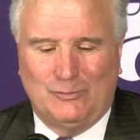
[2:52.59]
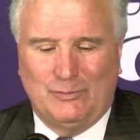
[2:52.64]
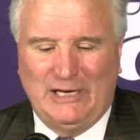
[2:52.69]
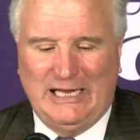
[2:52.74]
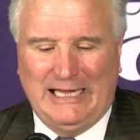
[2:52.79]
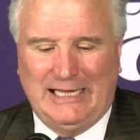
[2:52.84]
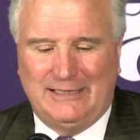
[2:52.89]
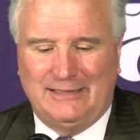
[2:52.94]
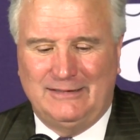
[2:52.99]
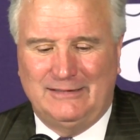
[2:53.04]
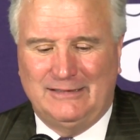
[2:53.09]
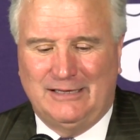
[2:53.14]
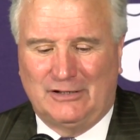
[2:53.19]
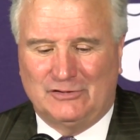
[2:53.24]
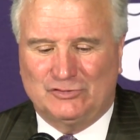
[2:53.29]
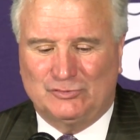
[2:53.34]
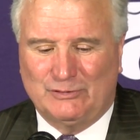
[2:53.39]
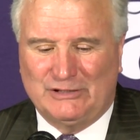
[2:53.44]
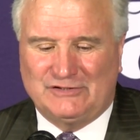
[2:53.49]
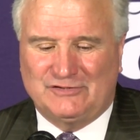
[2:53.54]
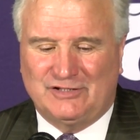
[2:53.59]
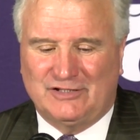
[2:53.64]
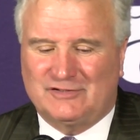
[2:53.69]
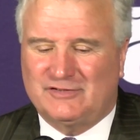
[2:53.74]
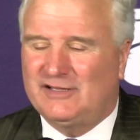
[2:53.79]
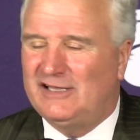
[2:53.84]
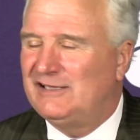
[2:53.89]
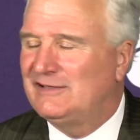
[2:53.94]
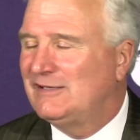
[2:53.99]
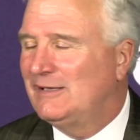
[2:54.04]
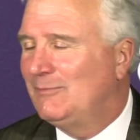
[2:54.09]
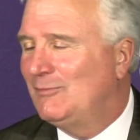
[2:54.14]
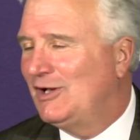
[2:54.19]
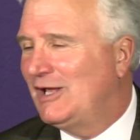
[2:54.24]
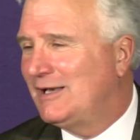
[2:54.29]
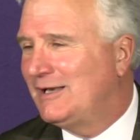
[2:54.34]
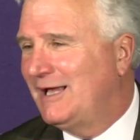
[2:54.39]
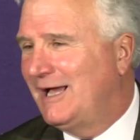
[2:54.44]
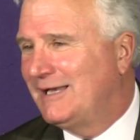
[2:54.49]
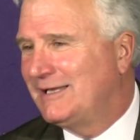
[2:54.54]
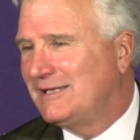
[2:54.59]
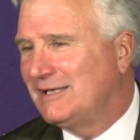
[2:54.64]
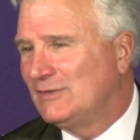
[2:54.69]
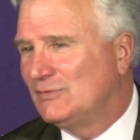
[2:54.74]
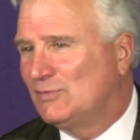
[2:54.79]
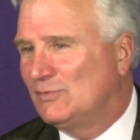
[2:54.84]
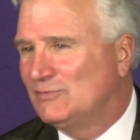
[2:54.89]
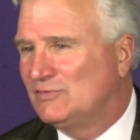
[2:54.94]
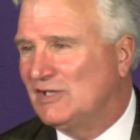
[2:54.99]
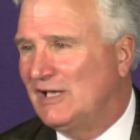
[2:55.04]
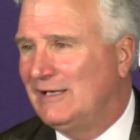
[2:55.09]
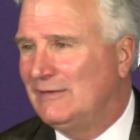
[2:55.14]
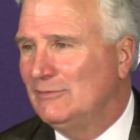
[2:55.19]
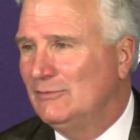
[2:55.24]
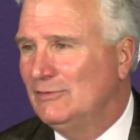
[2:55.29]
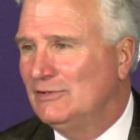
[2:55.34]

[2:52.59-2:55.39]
We had our Sweet 16 team. We had nine kids from St.